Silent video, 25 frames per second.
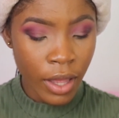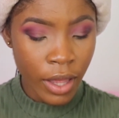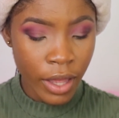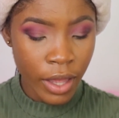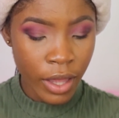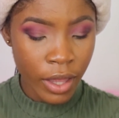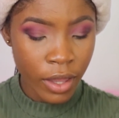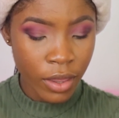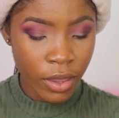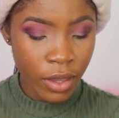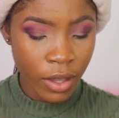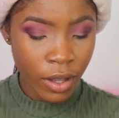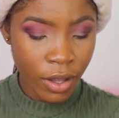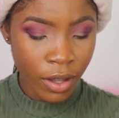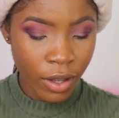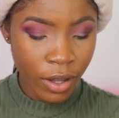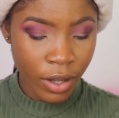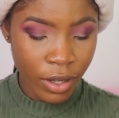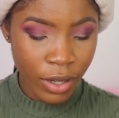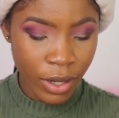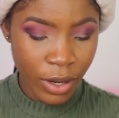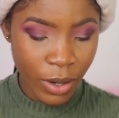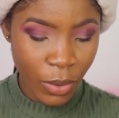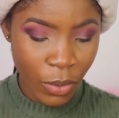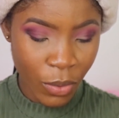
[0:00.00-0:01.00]
In the
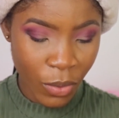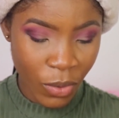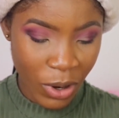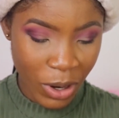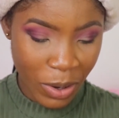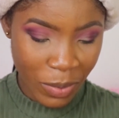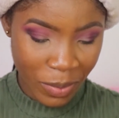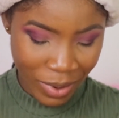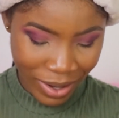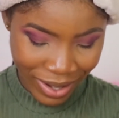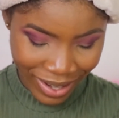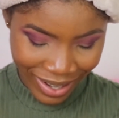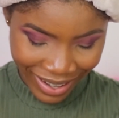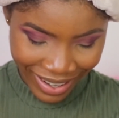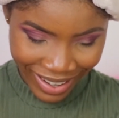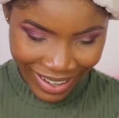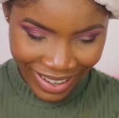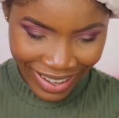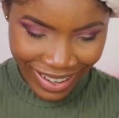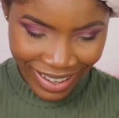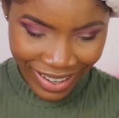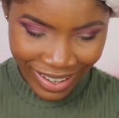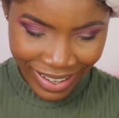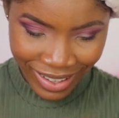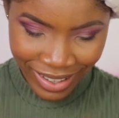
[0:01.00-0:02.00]
color Warm
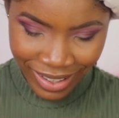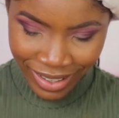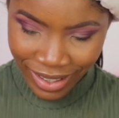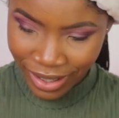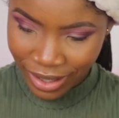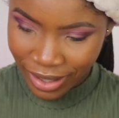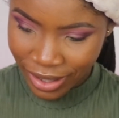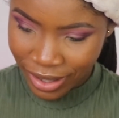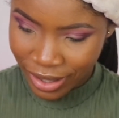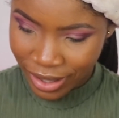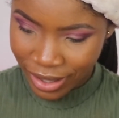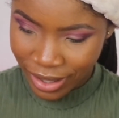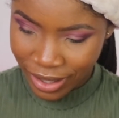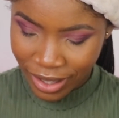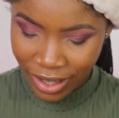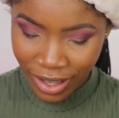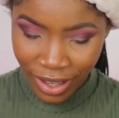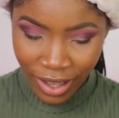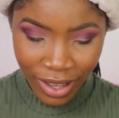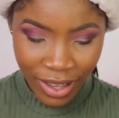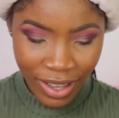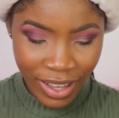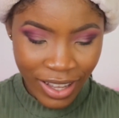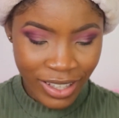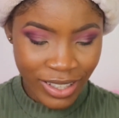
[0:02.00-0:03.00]
Honey
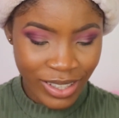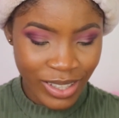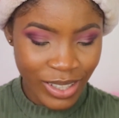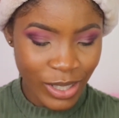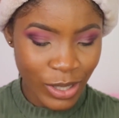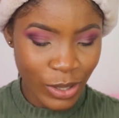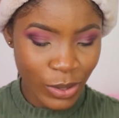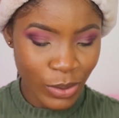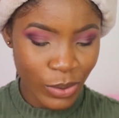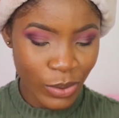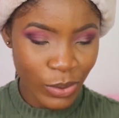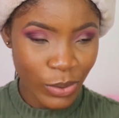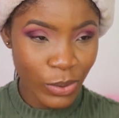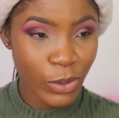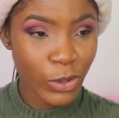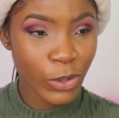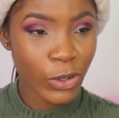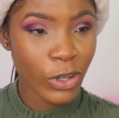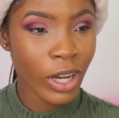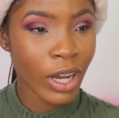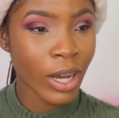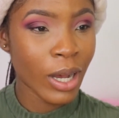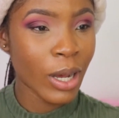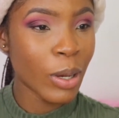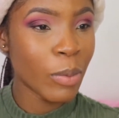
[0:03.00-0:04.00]
to
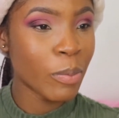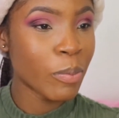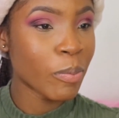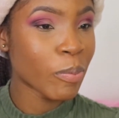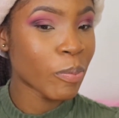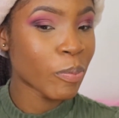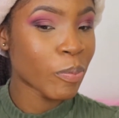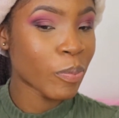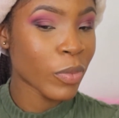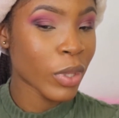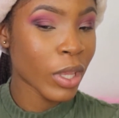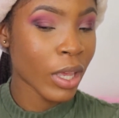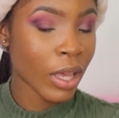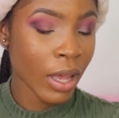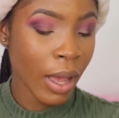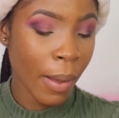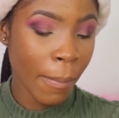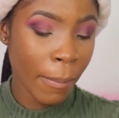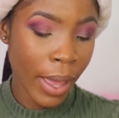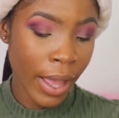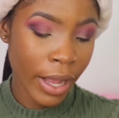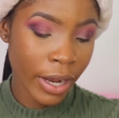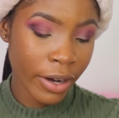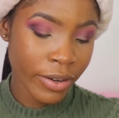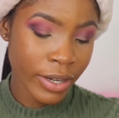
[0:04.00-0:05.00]
cut
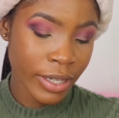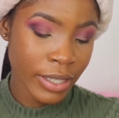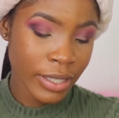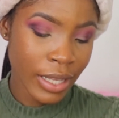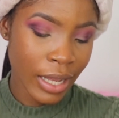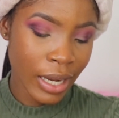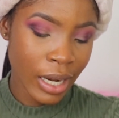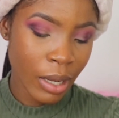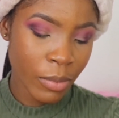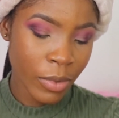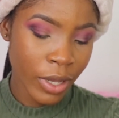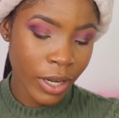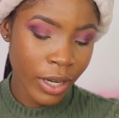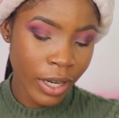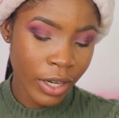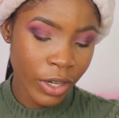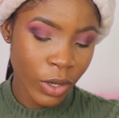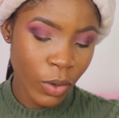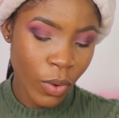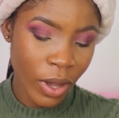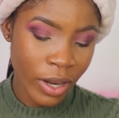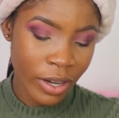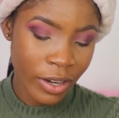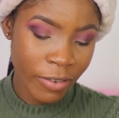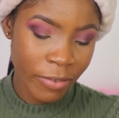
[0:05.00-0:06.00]
my crease, and I'm gonna
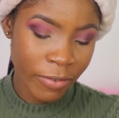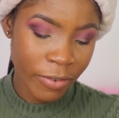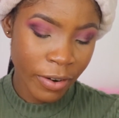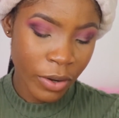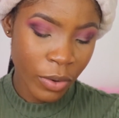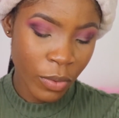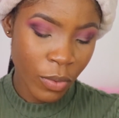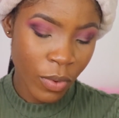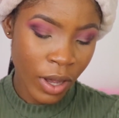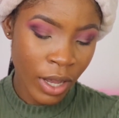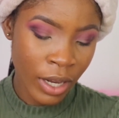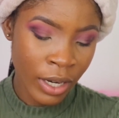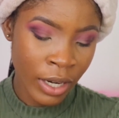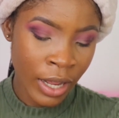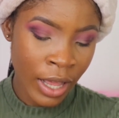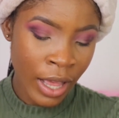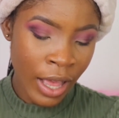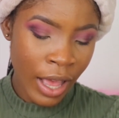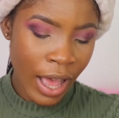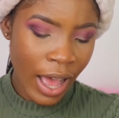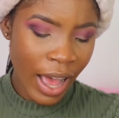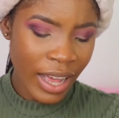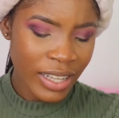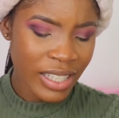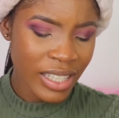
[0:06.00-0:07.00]
do a different one.
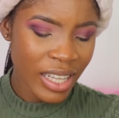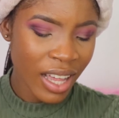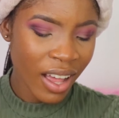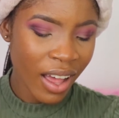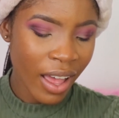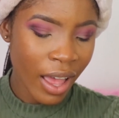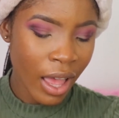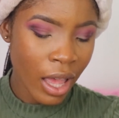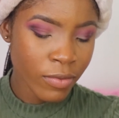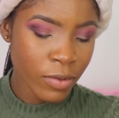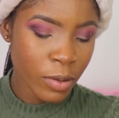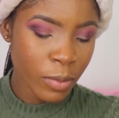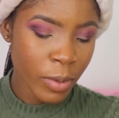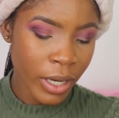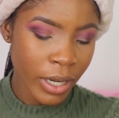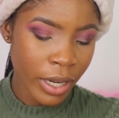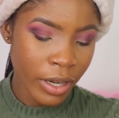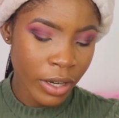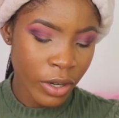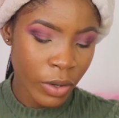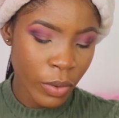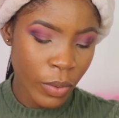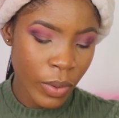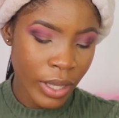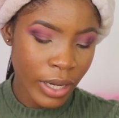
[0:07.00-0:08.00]
I saw everybody
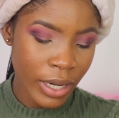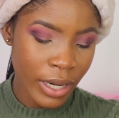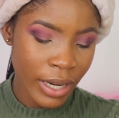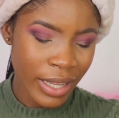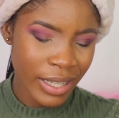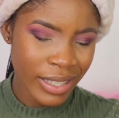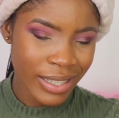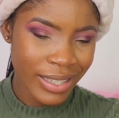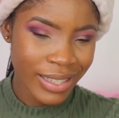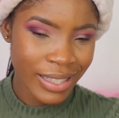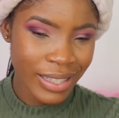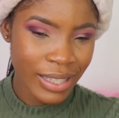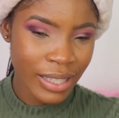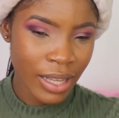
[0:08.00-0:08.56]
doing this